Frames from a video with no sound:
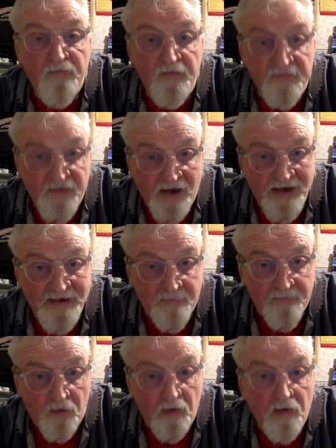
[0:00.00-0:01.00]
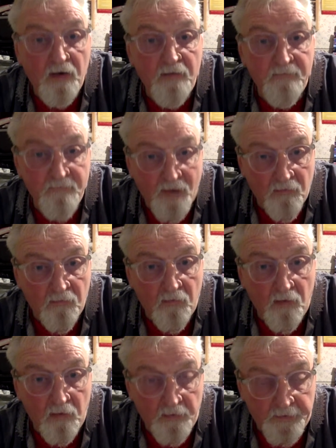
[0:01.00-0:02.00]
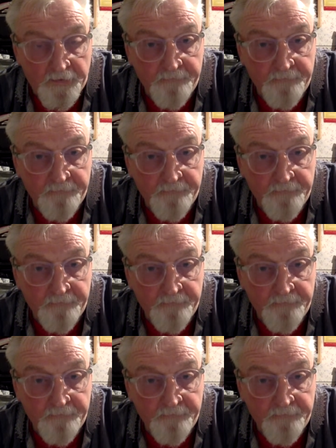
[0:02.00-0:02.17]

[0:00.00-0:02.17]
the deva of marijuana.